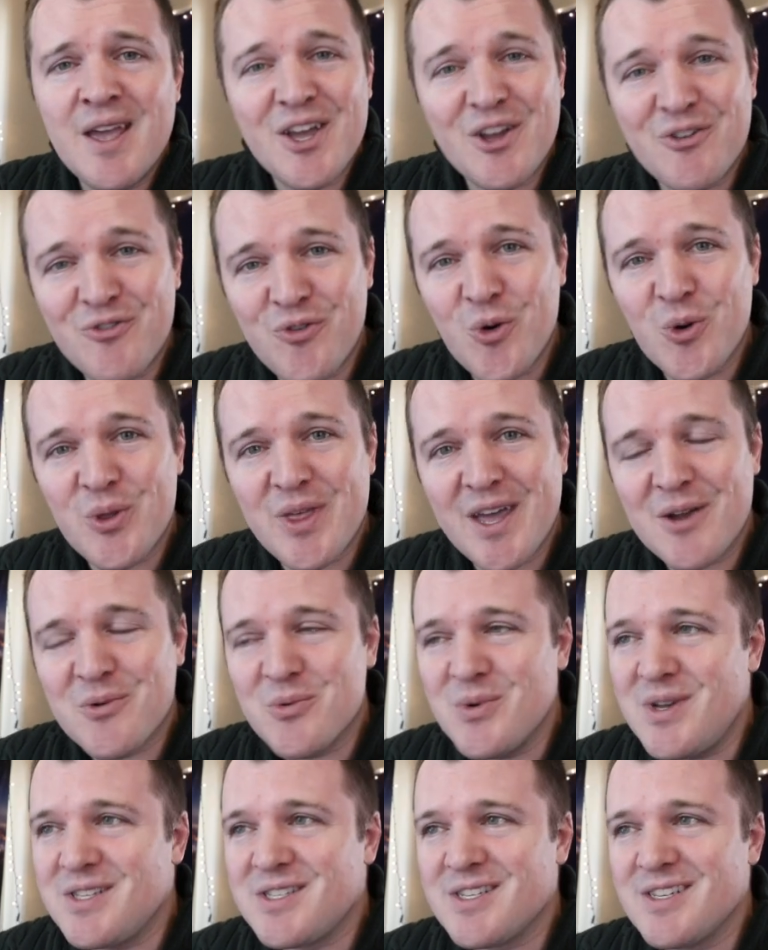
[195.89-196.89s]
And for that
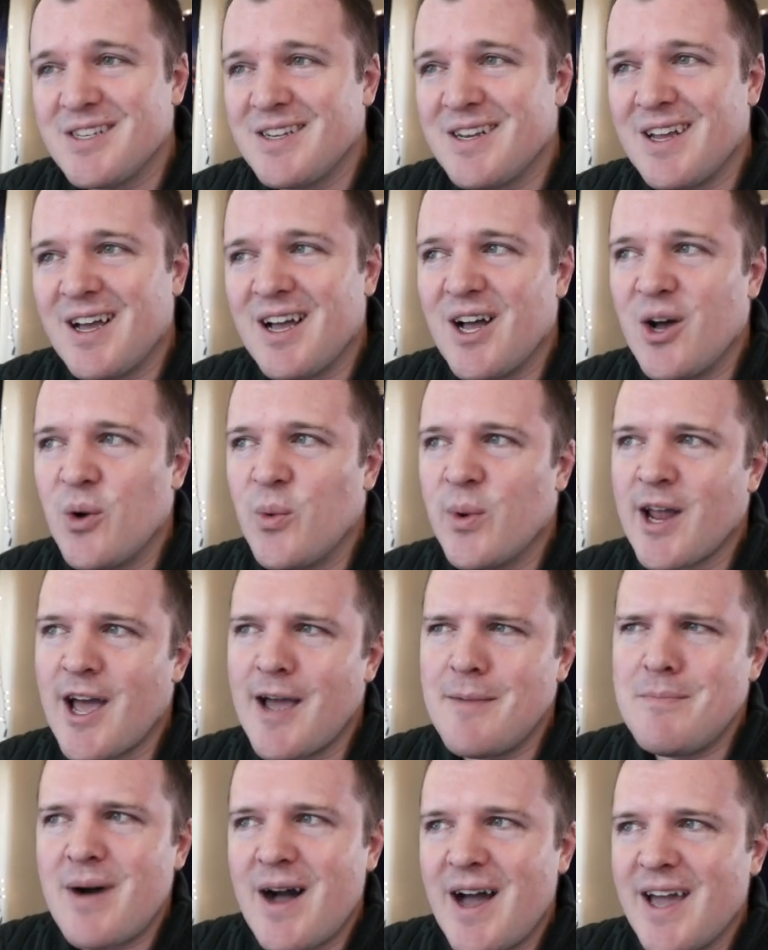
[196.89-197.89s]
reason, uh, when
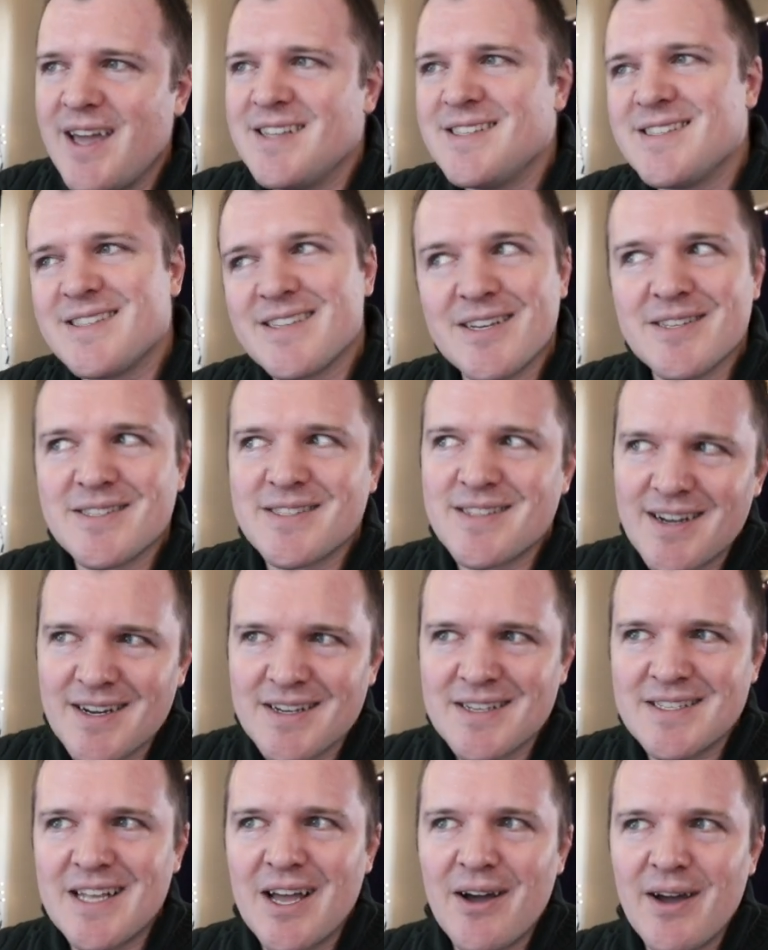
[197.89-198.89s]
I buy and sell
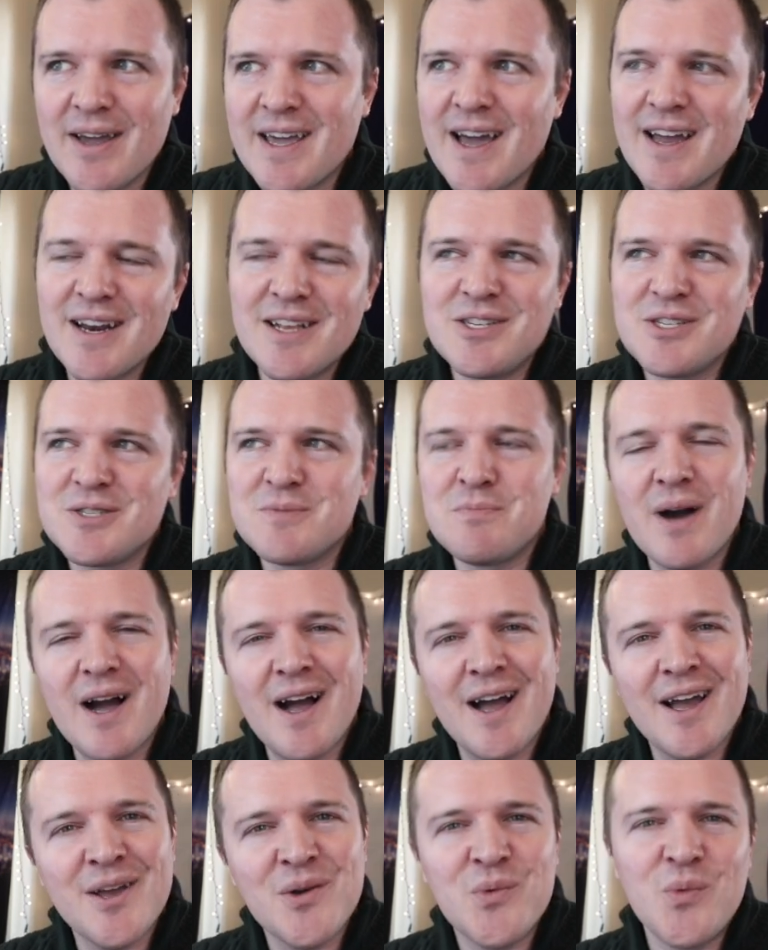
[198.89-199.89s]
stocks now, I kind of just
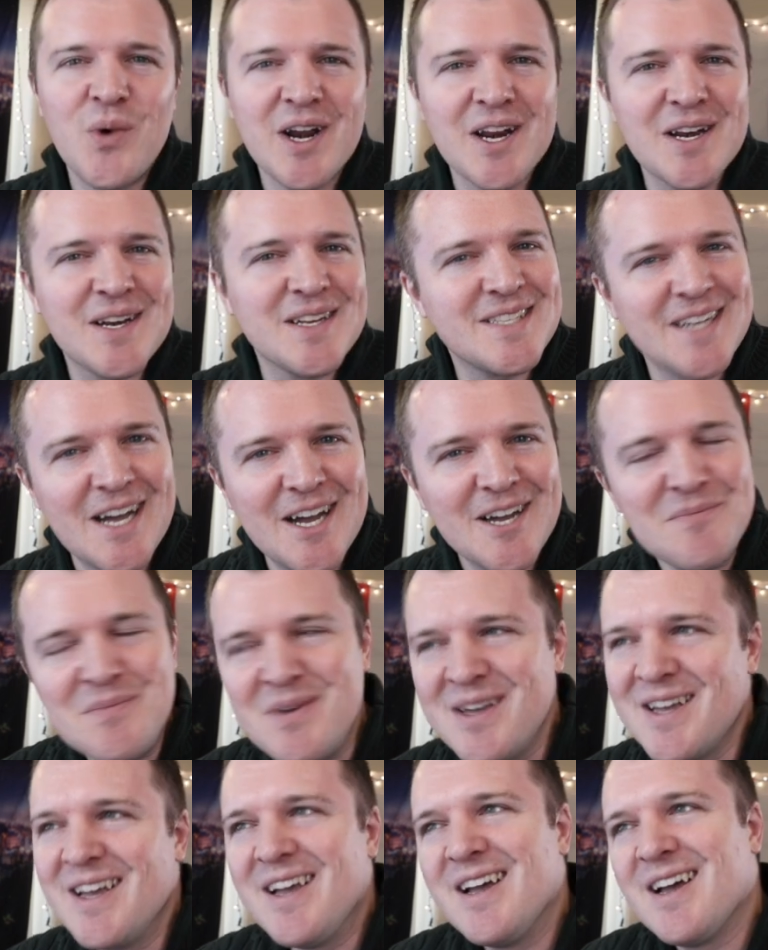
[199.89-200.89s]
buy one at a time.
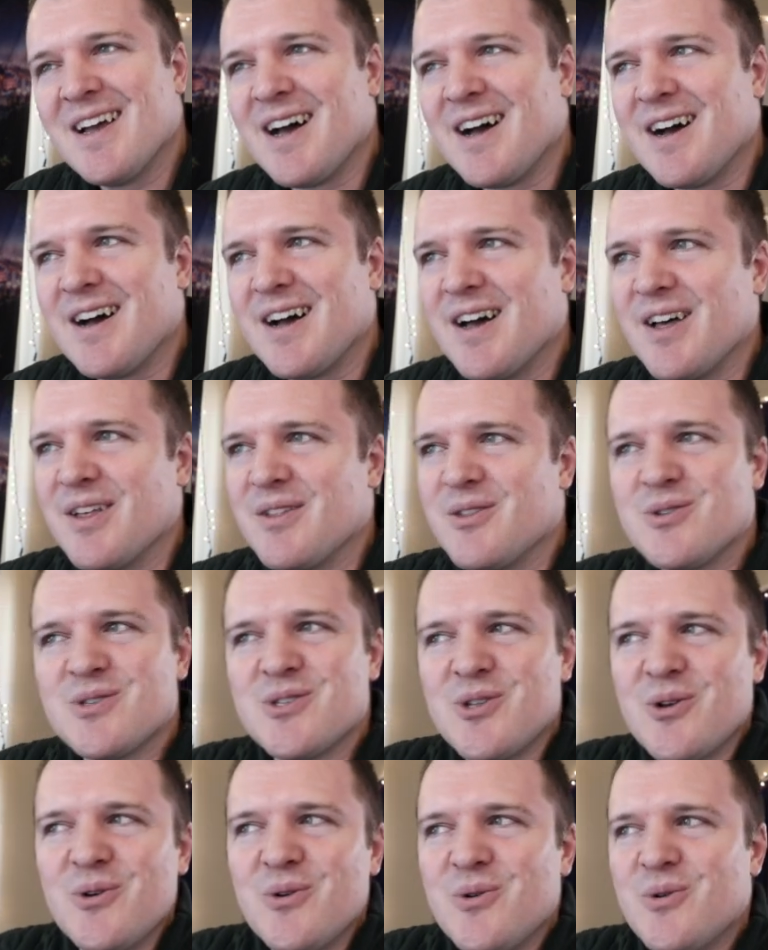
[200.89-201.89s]
Uh, there's
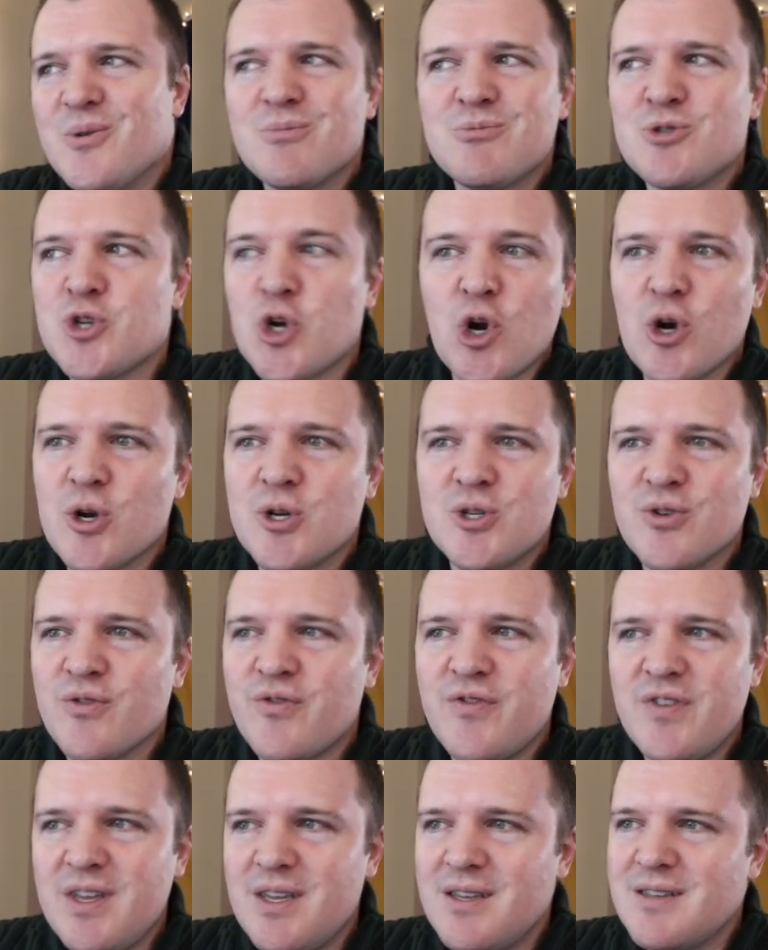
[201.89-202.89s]
no charge or
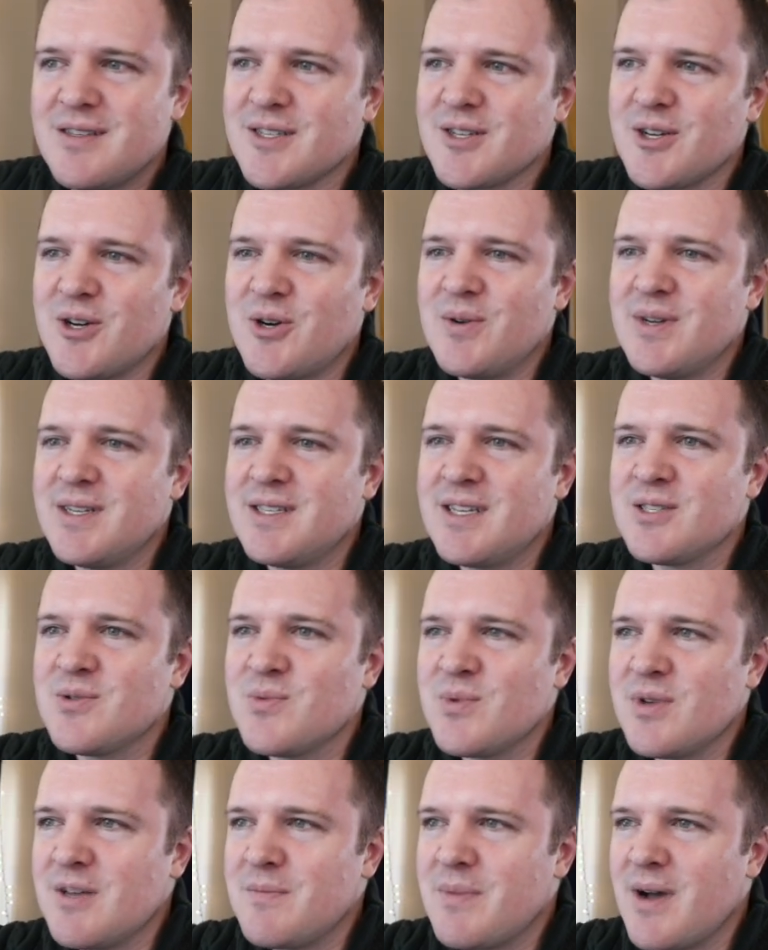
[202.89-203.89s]
fee, so it doesn't
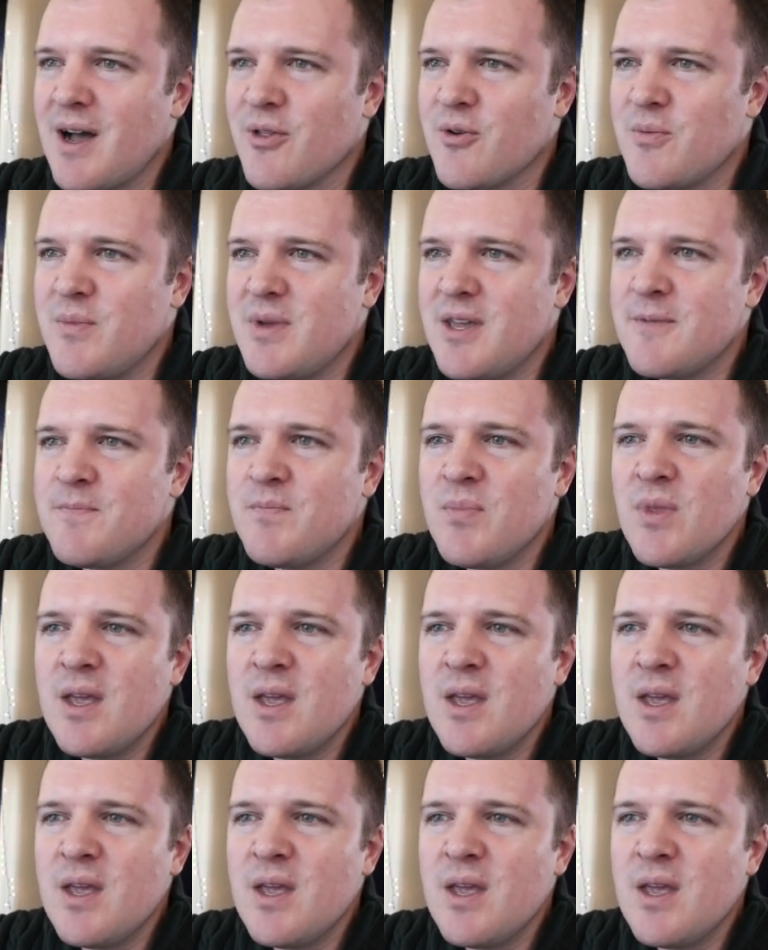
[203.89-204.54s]
really bother me.